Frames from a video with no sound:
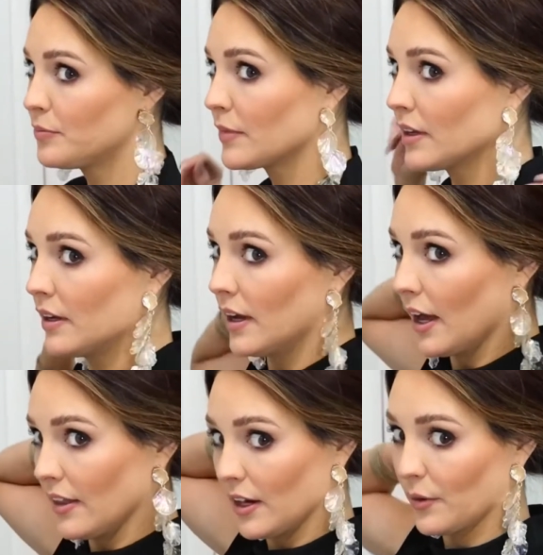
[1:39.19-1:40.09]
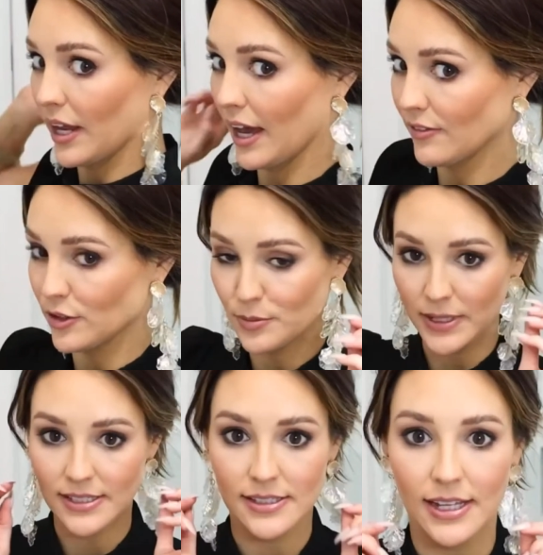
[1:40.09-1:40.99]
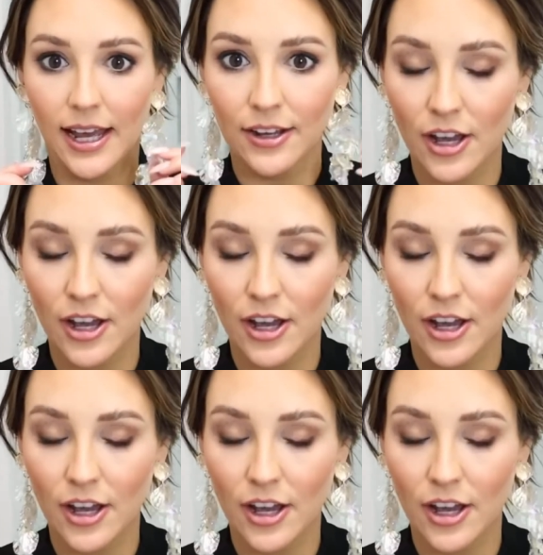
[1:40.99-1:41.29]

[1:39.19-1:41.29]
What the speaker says: And then I want to have those pieces down.